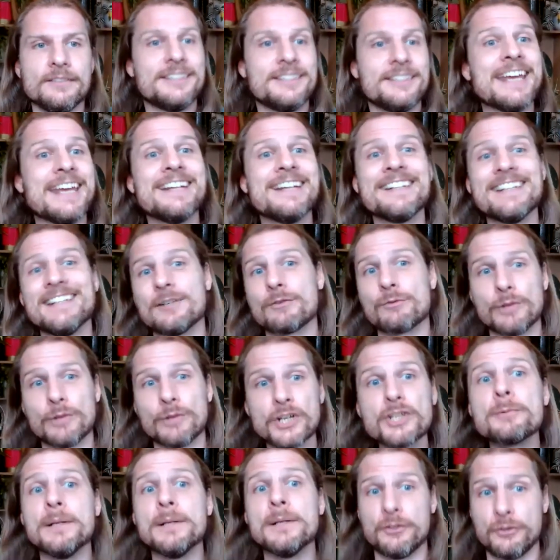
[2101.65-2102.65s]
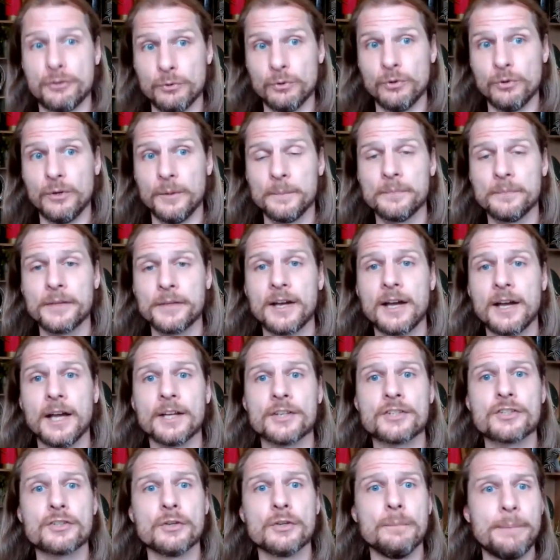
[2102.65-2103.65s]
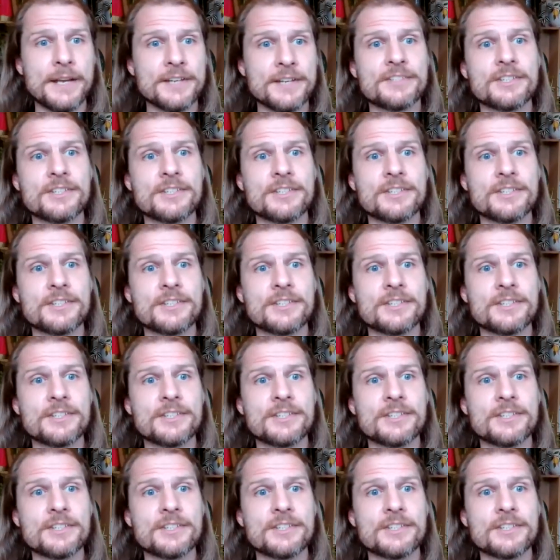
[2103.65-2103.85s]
data enrichment tool. So